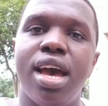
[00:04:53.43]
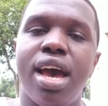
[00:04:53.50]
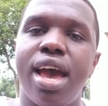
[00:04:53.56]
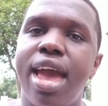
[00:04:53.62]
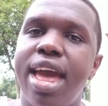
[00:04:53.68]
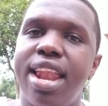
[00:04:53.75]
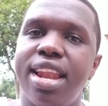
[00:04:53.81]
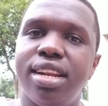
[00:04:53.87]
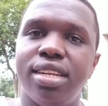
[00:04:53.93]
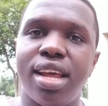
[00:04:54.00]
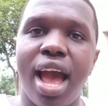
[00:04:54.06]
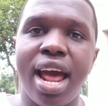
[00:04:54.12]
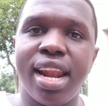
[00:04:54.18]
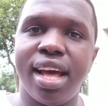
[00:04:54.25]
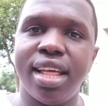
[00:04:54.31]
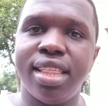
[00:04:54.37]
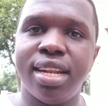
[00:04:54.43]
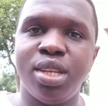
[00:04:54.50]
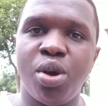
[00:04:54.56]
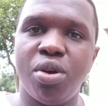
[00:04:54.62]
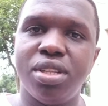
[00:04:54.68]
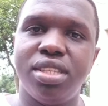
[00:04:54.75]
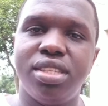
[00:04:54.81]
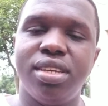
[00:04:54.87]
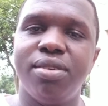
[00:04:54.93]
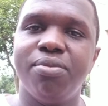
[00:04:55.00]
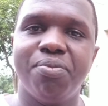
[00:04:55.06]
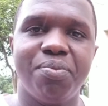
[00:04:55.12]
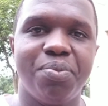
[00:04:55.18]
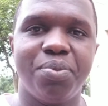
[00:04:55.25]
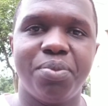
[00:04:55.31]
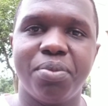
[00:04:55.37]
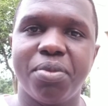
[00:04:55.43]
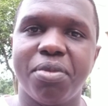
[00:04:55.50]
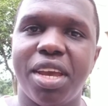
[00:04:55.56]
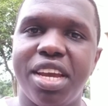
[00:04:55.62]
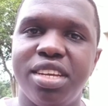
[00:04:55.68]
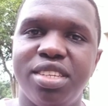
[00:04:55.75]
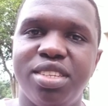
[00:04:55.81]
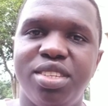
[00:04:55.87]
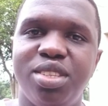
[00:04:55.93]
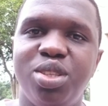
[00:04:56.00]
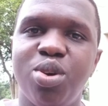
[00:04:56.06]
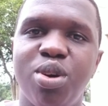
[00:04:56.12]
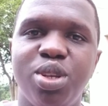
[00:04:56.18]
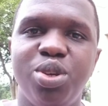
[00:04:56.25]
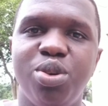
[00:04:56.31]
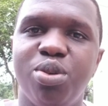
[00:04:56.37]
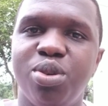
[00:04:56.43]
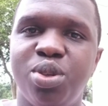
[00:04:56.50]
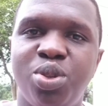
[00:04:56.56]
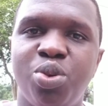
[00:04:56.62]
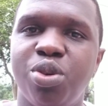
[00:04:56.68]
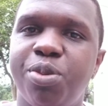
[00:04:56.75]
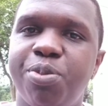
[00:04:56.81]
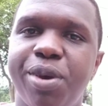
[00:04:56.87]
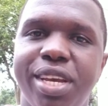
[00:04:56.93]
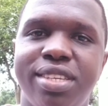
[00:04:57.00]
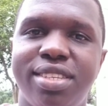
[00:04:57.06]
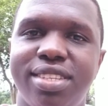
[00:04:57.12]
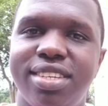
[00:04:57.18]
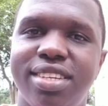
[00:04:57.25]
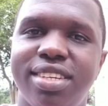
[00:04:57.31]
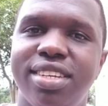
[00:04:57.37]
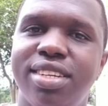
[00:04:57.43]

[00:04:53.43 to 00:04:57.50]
And another don't is don't use toothpaste.